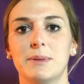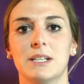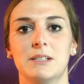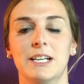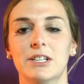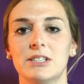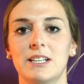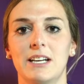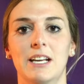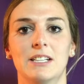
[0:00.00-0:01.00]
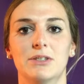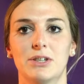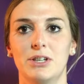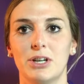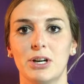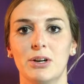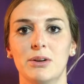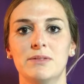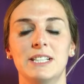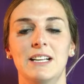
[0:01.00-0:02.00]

because hitters can get into a groove,